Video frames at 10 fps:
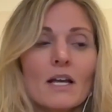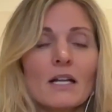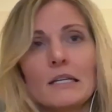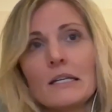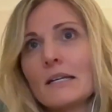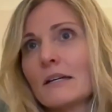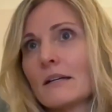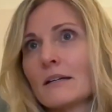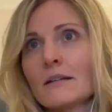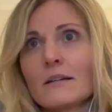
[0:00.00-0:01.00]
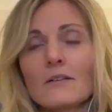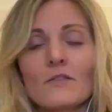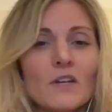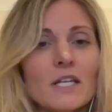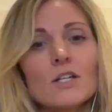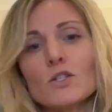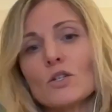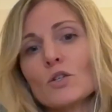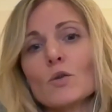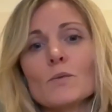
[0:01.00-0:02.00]
needing feeding
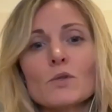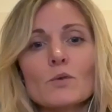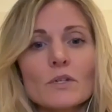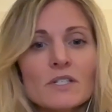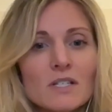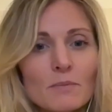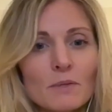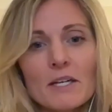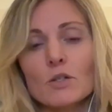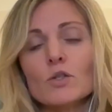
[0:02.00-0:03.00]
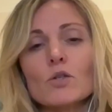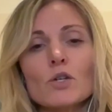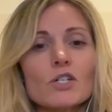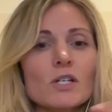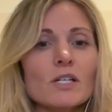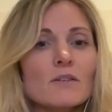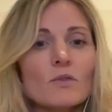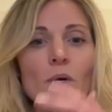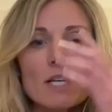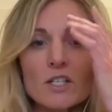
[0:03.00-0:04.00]
tubes or supplemental nutrition in different ways,